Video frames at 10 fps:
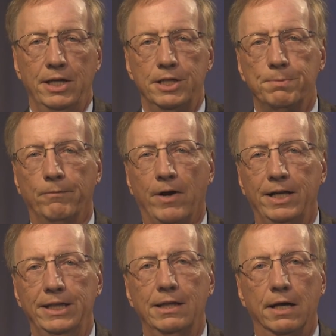is
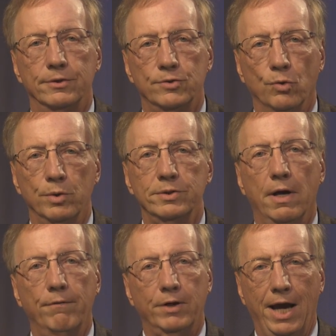providing a source
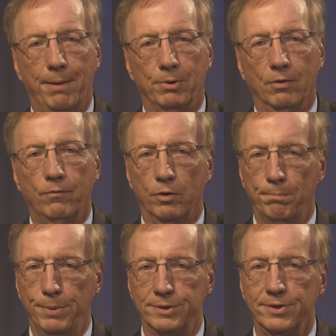of capital for
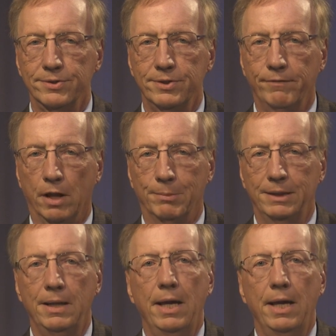business development